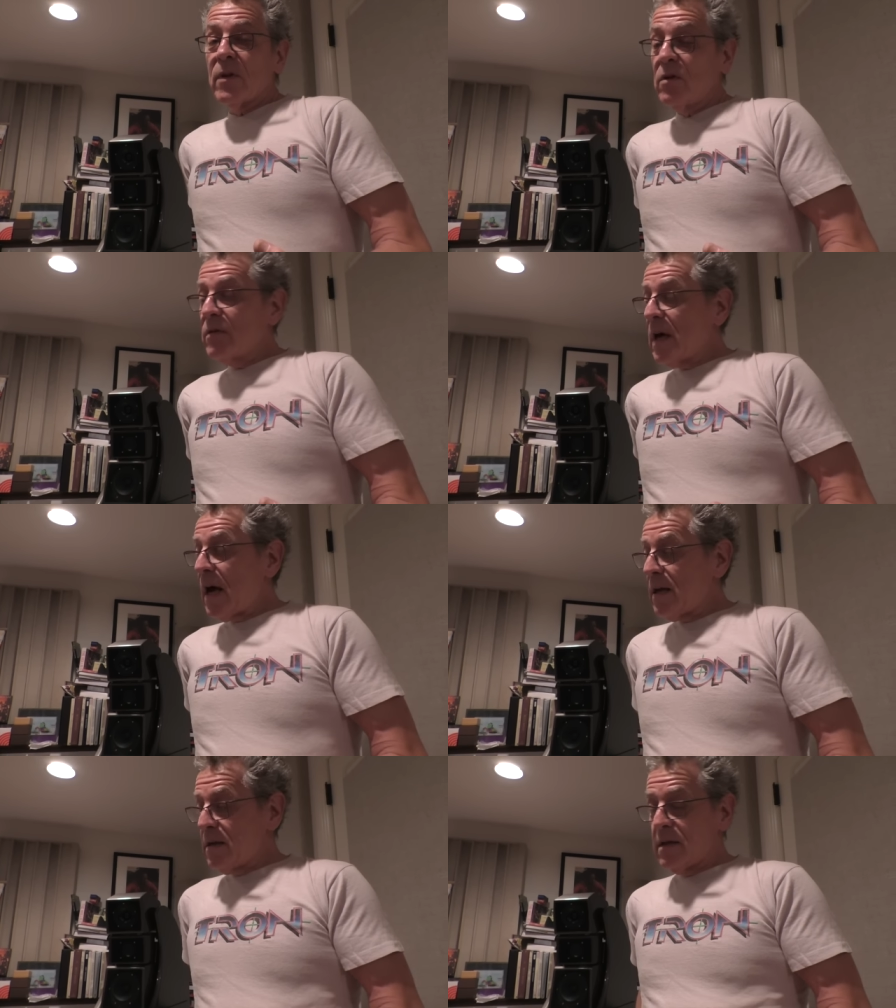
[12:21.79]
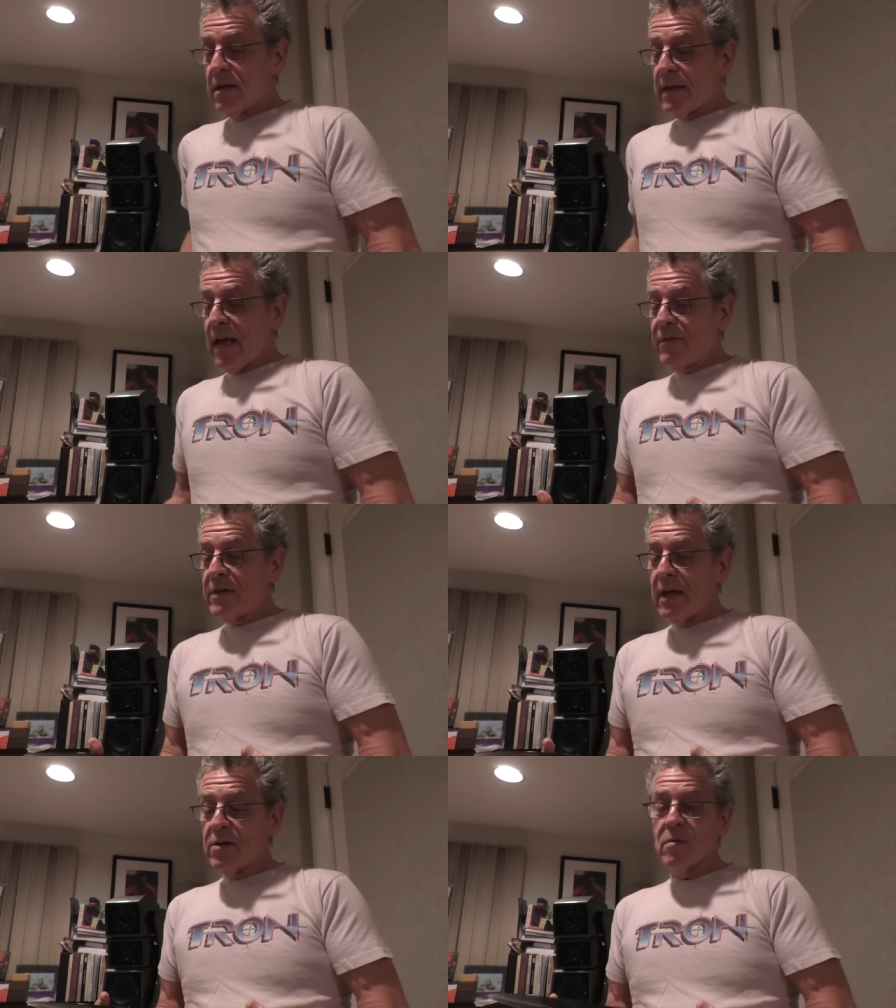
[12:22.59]
You've got
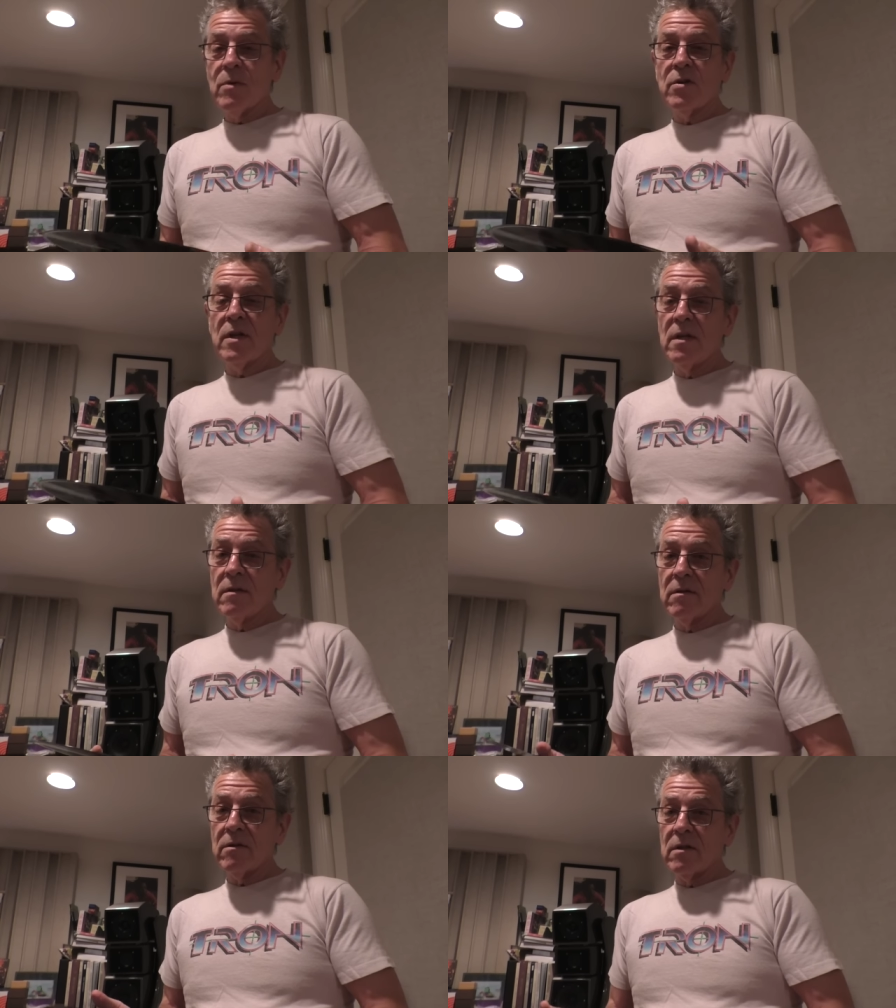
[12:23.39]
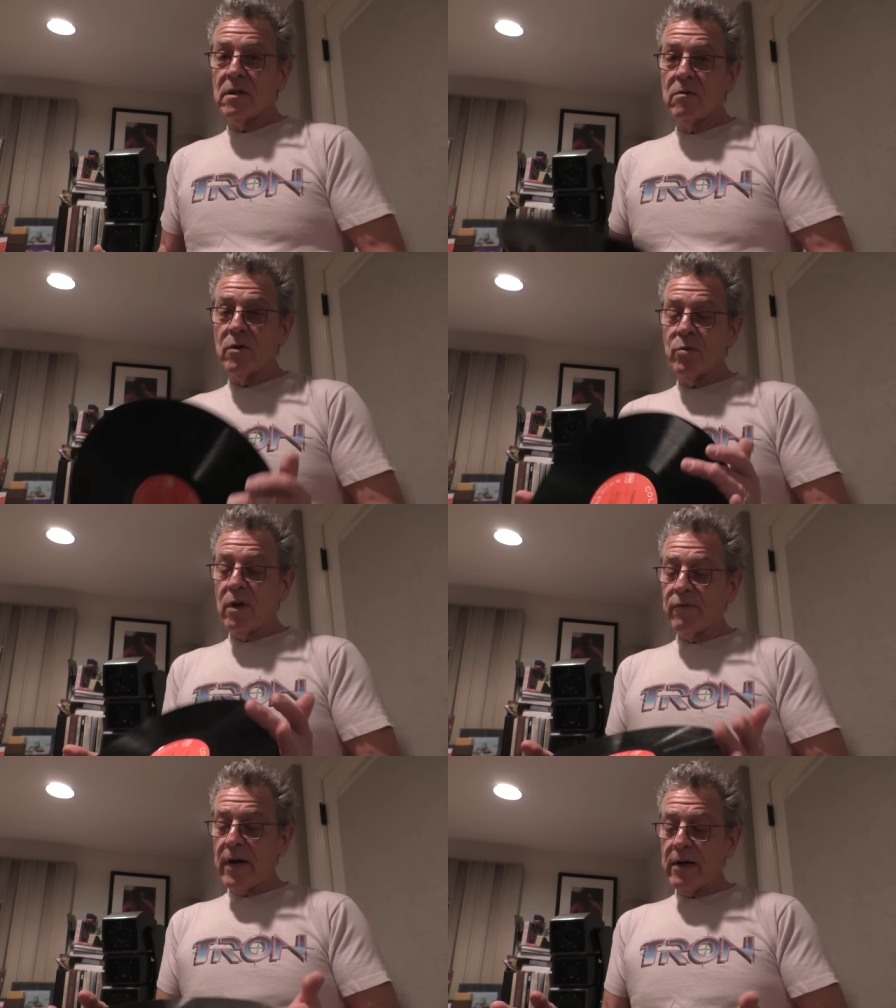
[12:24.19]
cavitation machine doing
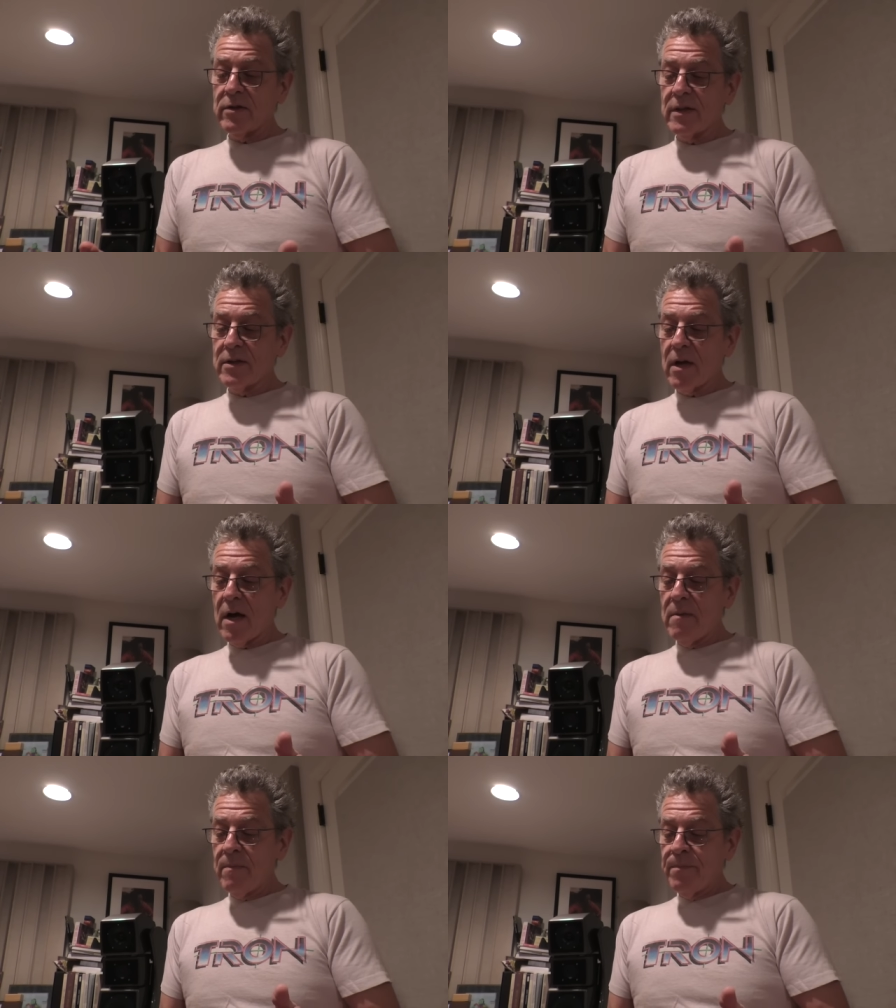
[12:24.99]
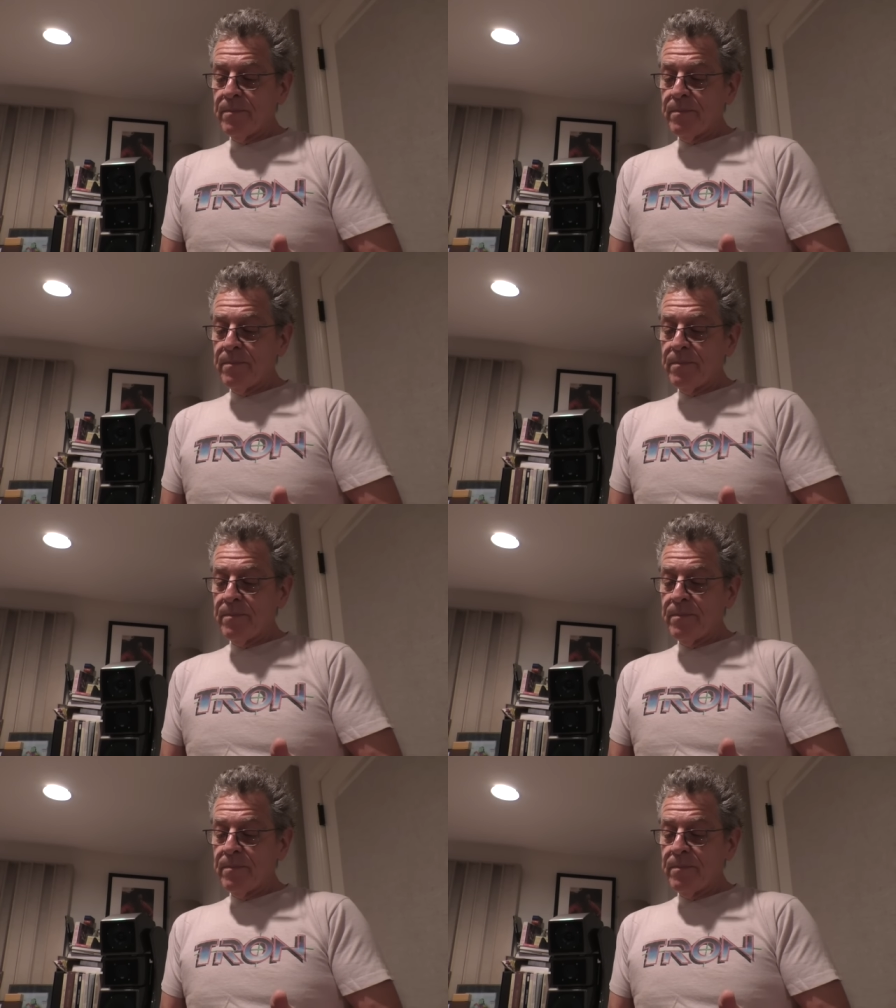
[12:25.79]
12 records at a time.